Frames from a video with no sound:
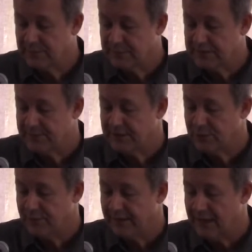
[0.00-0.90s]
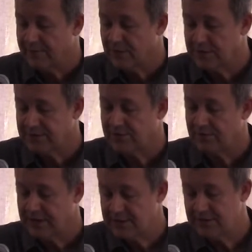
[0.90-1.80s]
to a special vow of
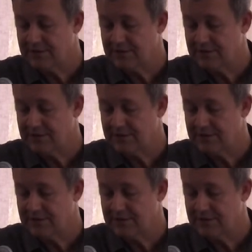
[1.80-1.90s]
consecration